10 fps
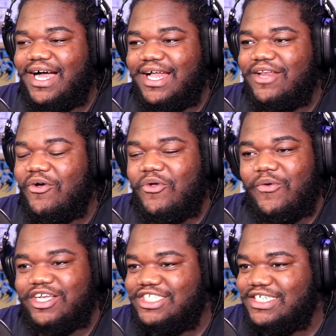no
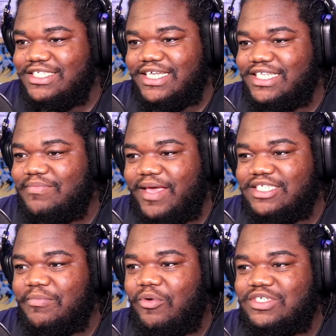questions. Like this man
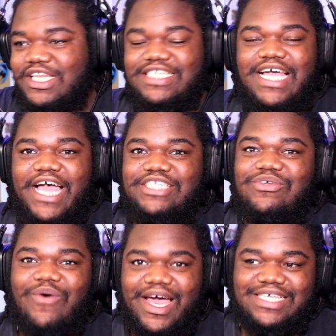supposedly died
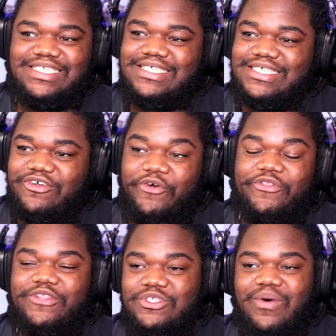twice or
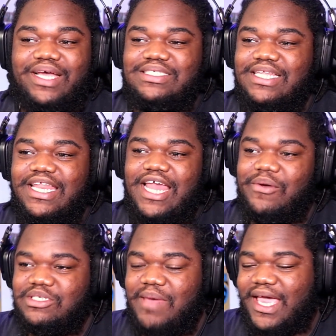twice, and then now
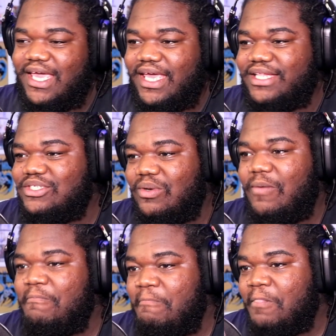he's back again. So
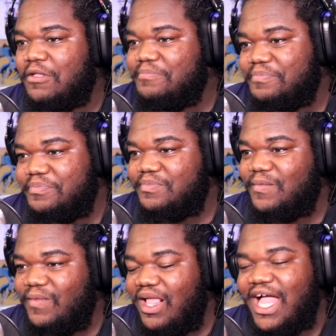
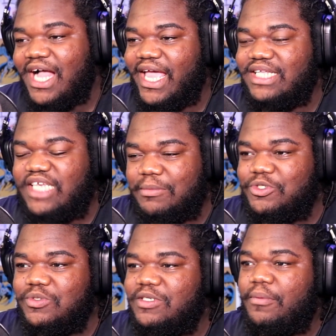I can't say I'm
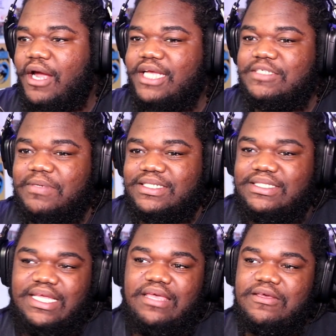too surprised, but
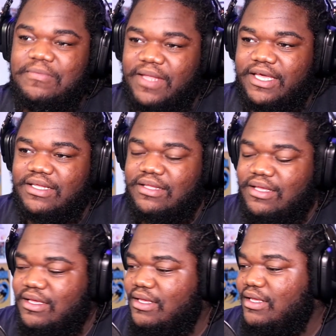damn, like.
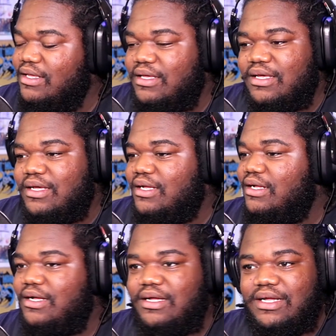
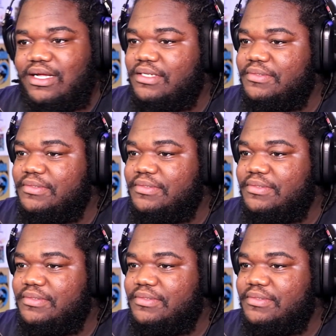Uh,